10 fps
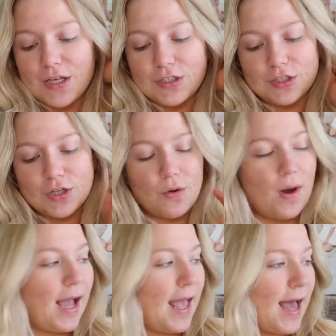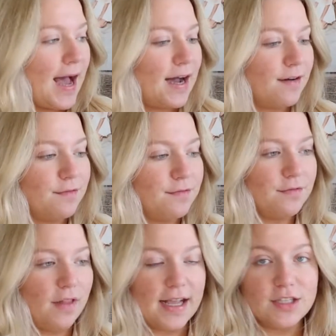So I have
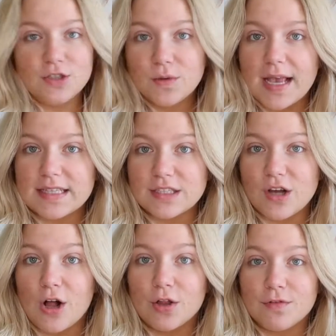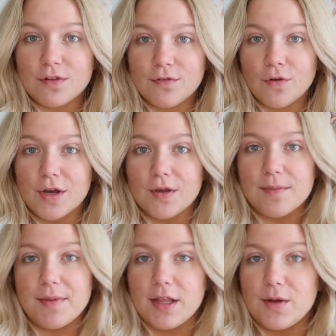like suitcases all over the floor. You
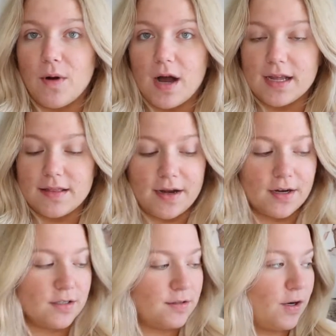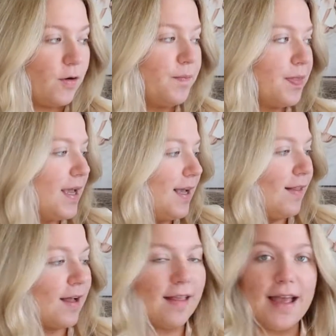can barely walk in there. So
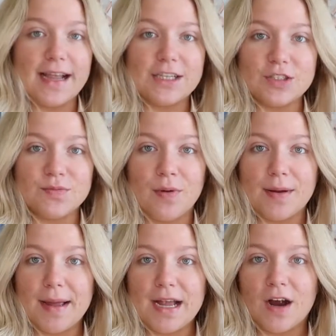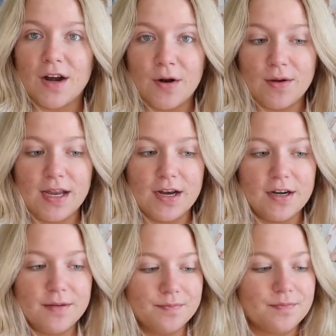luckily I can just bring my cart out
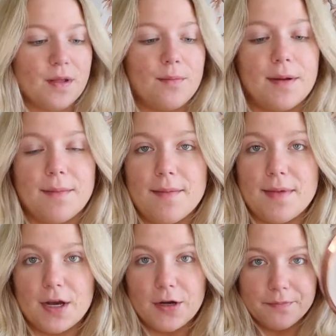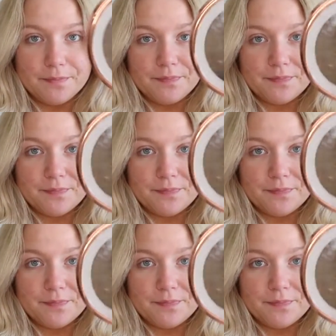here, bring my mirror,